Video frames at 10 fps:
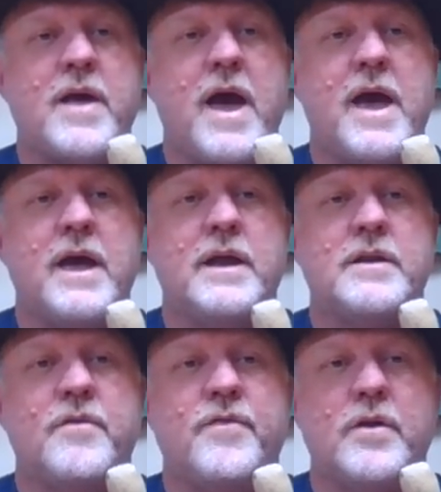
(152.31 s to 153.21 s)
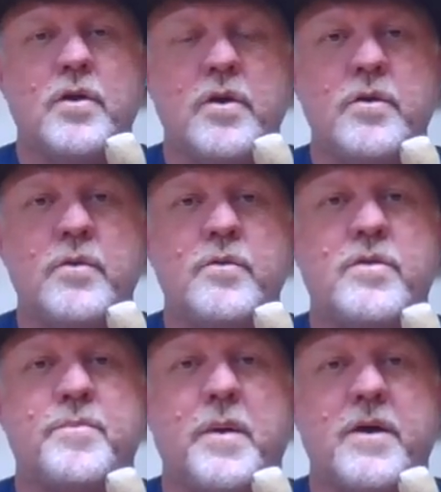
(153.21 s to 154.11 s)
And if you
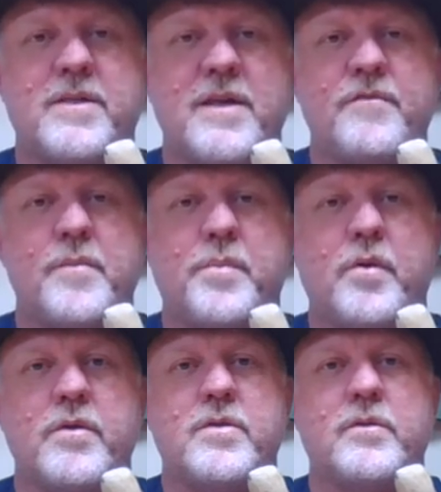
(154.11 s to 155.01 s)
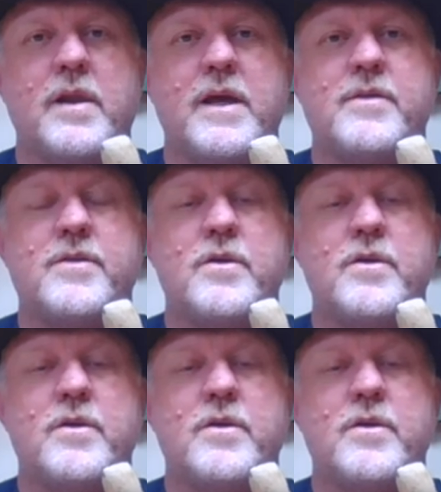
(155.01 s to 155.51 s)
lose by 7 points or less,